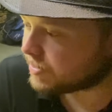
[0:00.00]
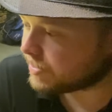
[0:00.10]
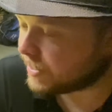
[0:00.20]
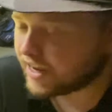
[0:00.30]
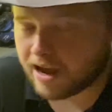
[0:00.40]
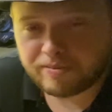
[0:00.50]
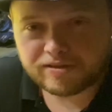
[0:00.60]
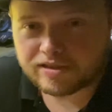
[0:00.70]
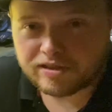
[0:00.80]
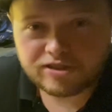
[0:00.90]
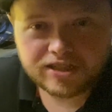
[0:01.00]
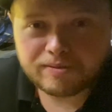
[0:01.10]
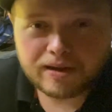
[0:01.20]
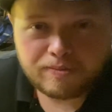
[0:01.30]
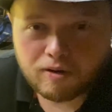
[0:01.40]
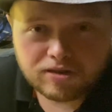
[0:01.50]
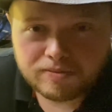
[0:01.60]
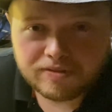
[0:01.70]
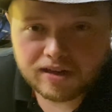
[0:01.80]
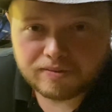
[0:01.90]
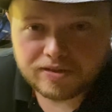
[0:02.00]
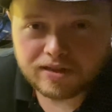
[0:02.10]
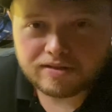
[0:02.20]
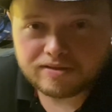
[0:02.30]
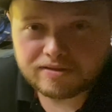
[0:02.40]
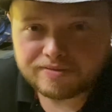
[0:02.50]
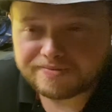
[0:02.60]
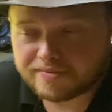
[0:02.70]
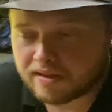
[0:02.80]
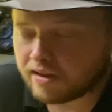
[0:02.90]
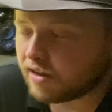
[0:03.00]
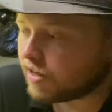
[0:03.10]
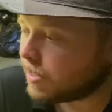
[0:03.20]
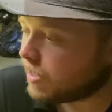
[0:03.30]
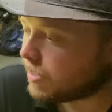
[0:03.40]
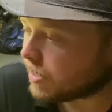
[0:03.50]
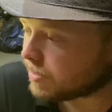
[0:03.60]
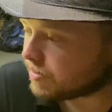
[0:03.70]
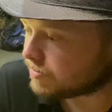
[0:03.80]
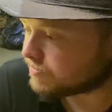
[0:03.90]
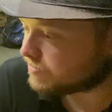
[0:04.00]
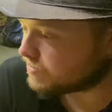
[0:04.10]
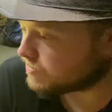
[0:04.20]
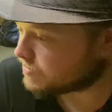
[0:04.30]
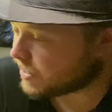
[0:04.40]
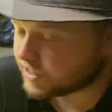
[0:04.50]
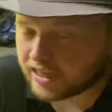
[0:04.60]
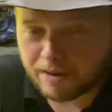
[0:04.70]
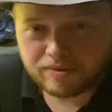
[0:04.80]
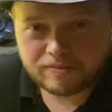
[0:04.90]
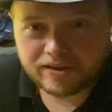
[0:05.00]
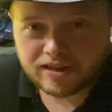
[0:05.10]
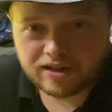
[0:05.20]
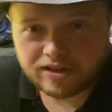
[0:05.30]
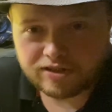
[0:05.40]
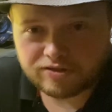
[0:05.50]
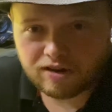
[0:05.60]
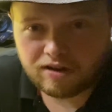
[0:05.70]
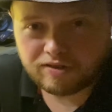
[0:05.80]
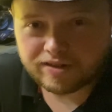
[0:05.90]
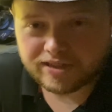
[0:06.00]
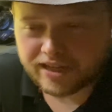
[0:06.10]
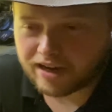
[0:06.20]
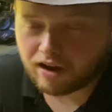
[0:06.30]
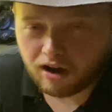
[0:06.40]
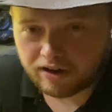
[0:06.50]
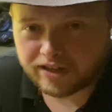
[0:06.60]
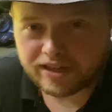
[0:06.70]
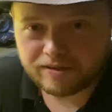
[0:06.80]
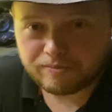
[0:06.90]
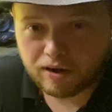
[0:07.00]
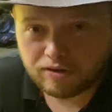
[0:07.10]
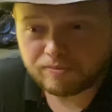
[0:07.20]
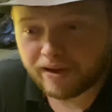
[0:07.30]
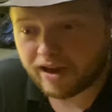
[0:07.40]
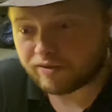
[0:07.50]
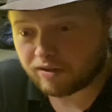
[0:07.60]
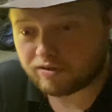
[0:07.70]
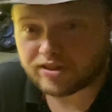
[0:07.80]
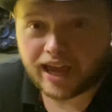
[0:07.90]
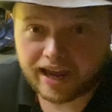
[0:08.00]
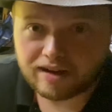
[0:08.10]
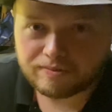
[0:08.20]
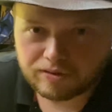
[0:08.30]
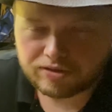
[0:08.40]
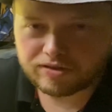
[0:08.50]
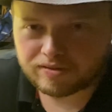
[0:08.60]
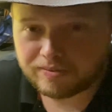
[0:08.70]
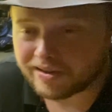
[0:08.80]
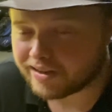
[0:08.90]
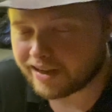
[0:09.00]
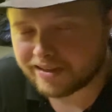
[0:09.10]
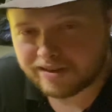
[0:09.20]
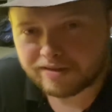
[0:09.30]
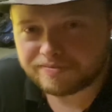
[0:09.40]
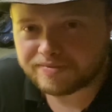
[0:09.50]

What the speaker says: it happens. You just get bad parts sometimes, you know. I just happen to be the luck of the draw, and it's kind of odd to get both bad rotors and a booster, but hey, you know,